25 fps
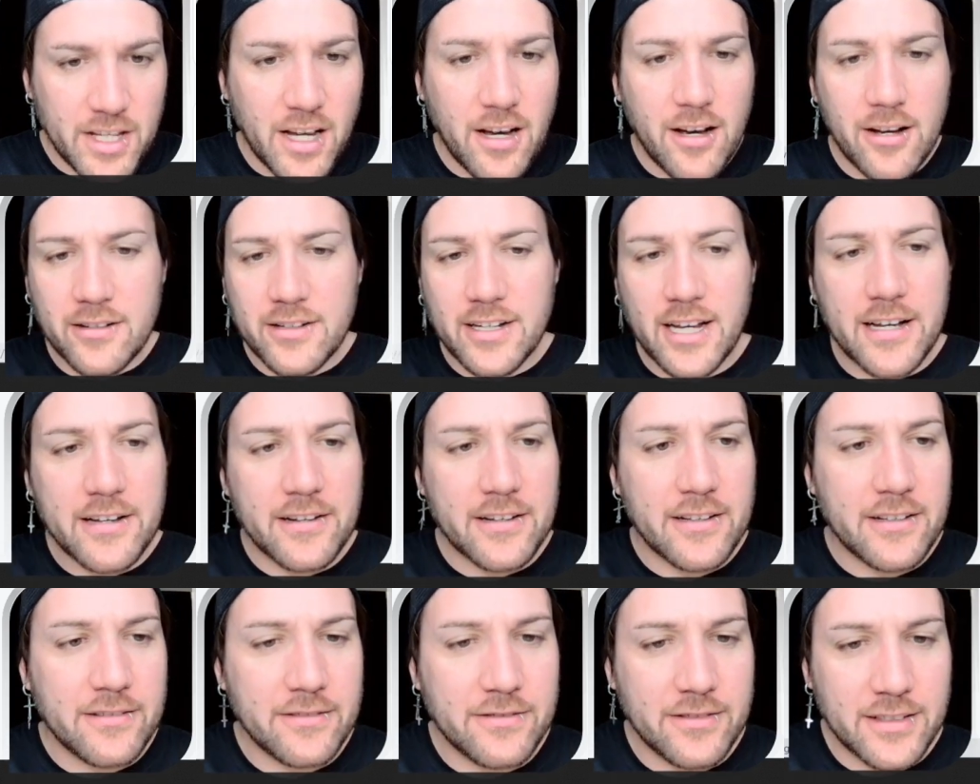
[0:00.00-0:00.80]
Oh, I,
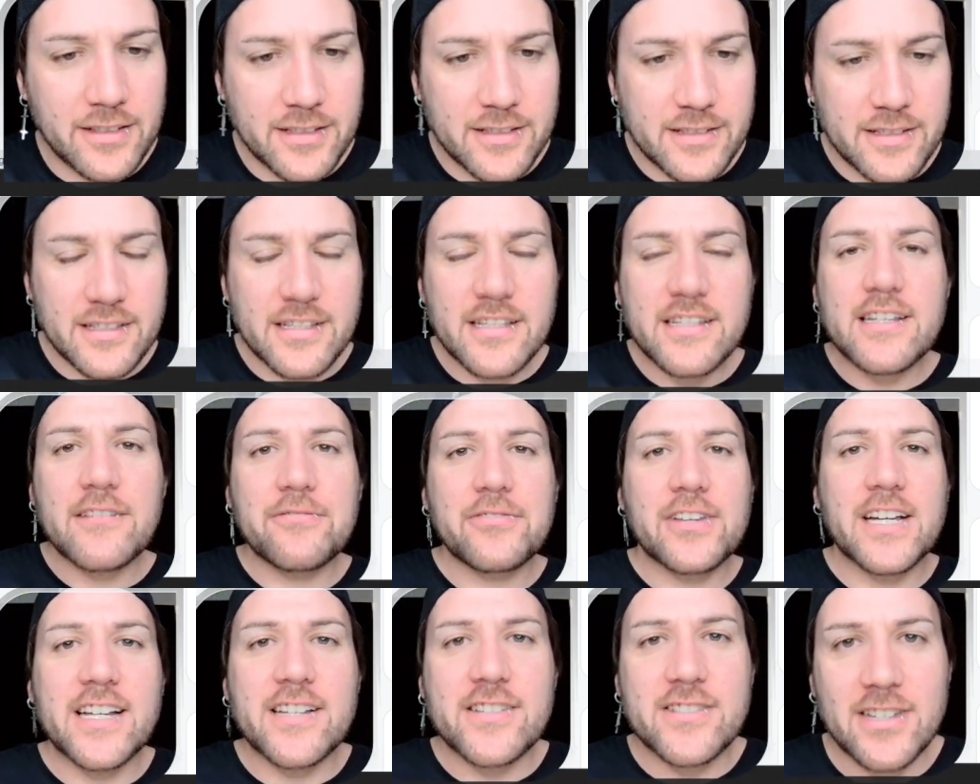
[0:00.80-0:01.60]

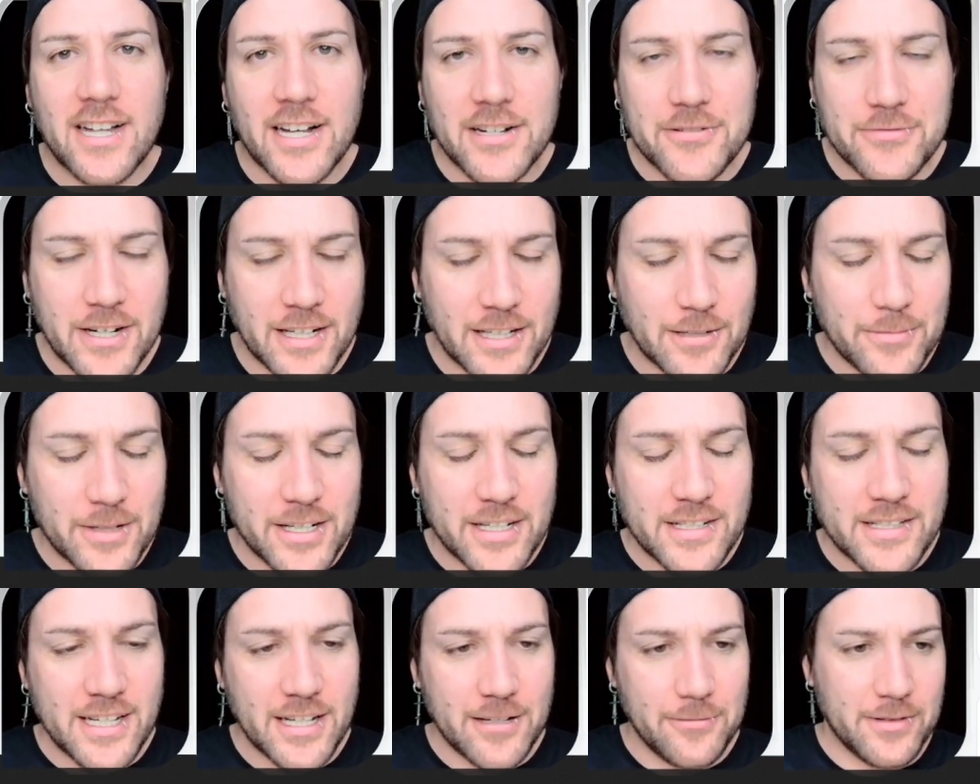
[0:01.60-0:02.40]
enough getting sidetracked. I
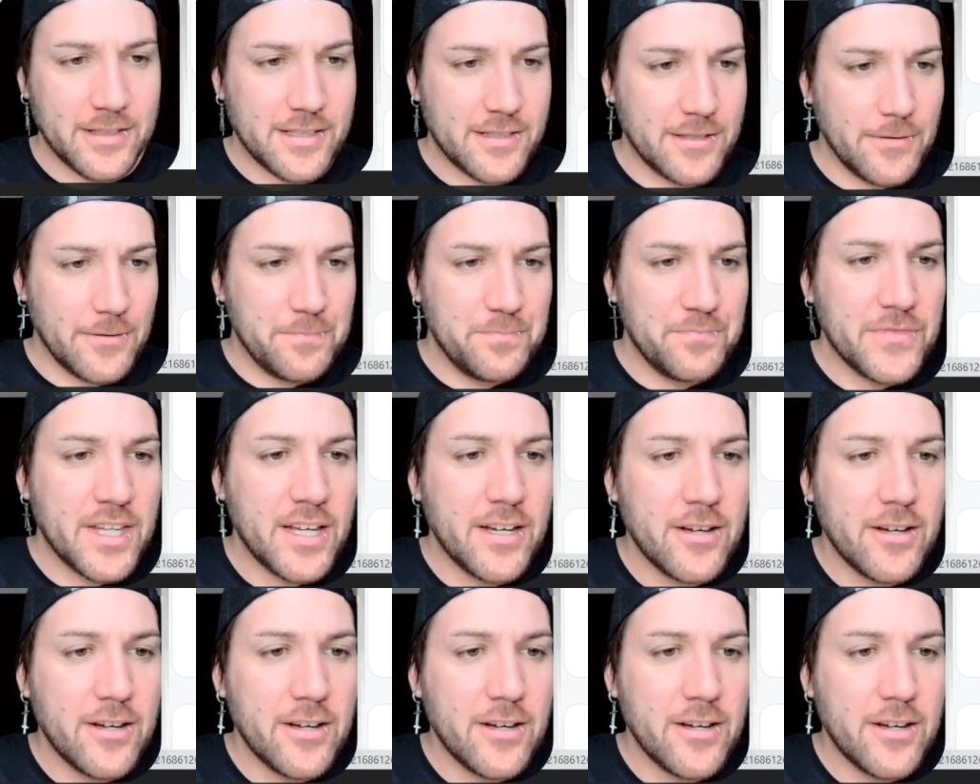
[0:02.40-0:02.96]
better tell you what to do.